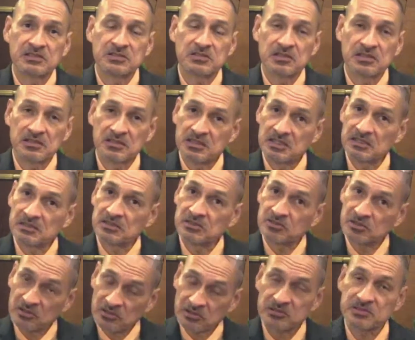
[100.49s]
so that then the
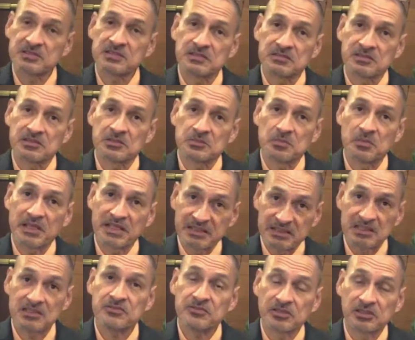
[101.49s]
total system by
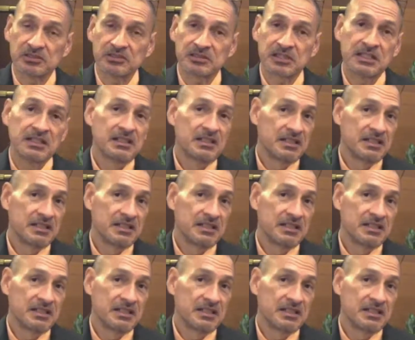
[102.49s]
default